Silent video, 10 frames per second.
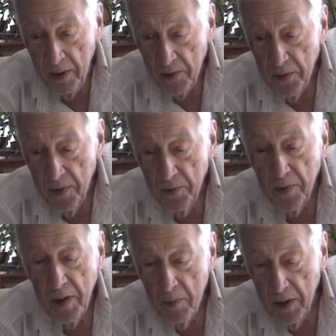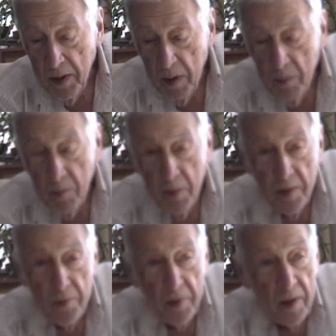So this time he came up with
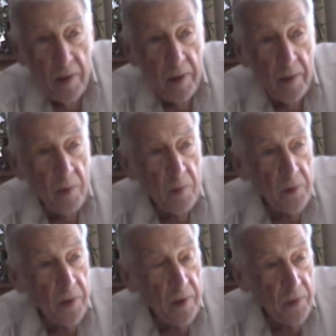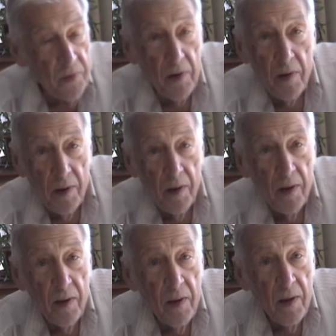this idea, and it was on a
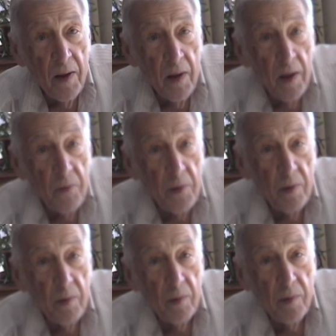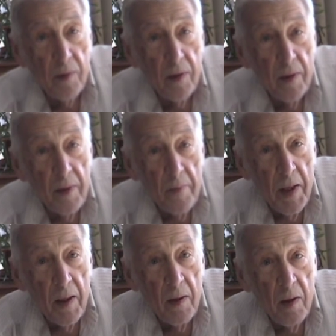Sunday afternoon.
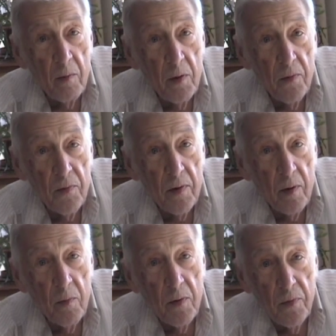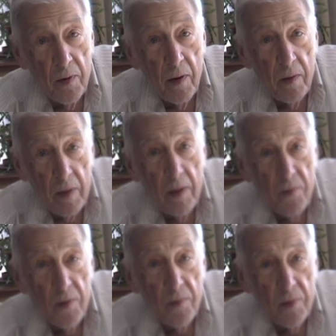And there was a
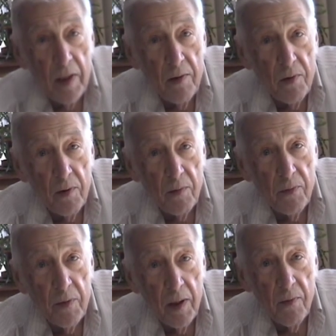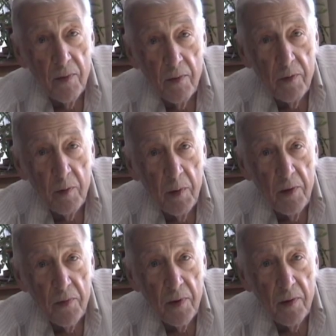concert scheduled, I think, for
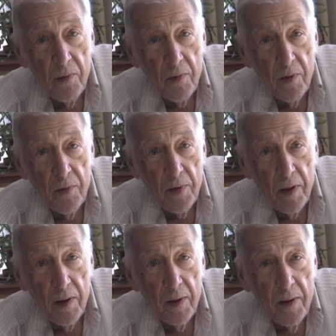Wednesday or Thursday.